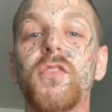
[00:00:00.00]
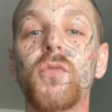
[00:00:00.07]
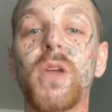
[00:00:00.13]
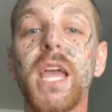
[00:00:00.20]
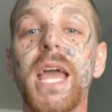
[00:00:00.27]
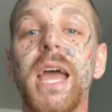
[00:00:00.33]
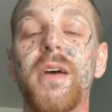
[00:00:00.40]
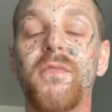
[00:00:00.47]

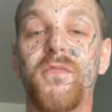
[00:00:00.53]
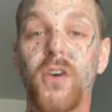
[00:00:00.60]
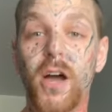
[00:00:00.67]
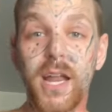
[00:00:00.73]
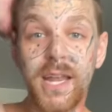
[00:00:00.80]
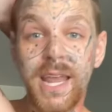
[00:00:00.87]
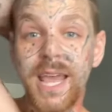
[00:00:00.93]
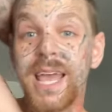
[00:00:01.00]
can't have
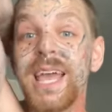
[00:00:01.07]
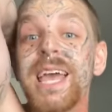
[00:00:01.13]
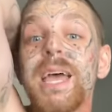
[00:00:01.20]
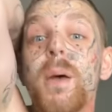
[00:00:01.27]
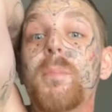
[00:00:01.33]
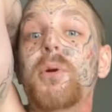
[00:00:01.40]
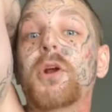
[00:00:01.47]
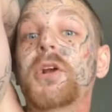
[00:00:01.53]
fun
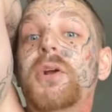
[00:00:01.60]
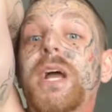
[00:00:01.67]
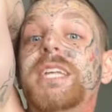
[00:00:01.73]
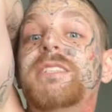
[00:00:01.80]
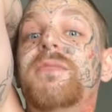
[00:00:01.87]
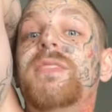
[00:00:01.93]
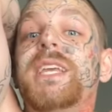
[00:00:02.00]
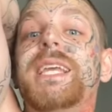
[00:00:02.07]

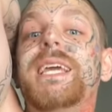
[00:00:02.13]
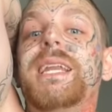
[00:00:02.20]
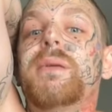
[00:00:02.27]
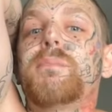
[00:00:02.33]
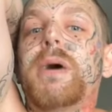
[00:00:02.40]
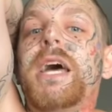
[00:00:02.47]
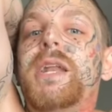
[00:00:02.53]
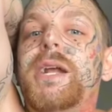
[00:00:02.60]
progressively getting
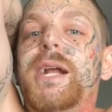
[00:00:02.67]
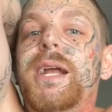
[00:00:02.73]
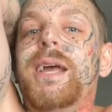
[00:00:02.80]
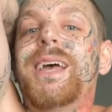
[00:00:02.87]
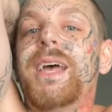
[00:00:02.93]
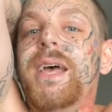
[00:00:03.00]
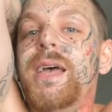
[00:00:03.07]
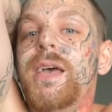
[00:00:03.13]
better,
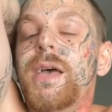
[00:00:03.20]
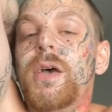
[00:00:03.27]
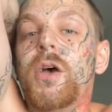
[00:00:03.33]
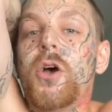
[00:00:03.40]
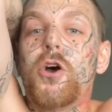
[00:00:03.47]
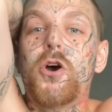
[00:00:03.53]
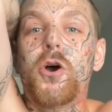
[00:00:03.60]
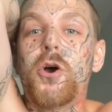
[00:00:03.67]

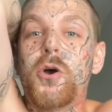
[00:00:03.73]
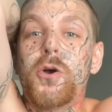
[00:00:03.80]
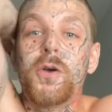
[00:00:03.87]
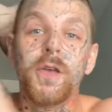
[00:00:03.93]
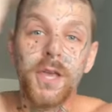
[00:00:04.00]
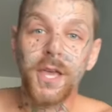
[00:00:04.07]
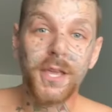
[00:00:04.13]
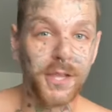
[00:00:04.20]

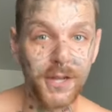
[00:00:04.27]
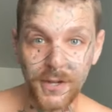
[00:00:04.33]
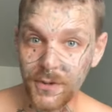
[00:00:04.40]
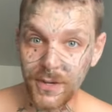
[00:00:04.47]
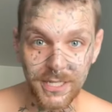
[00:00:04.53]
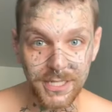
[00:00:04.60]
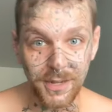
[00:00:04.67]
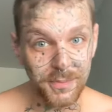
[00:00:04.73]
you're
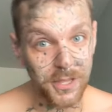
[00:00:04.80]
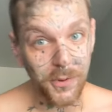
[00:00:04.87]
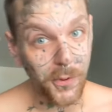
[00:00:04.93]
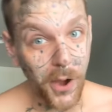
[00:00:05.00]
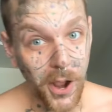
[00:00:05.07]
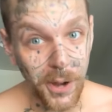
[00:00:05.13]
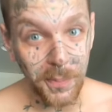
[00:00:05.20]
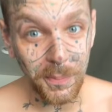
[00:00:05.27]
doing something
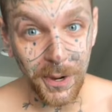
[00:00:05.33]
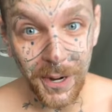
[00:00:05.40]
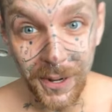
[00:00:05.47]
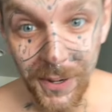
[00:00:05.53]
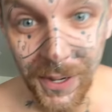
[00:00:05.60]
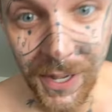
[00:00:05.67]
wrong, bro.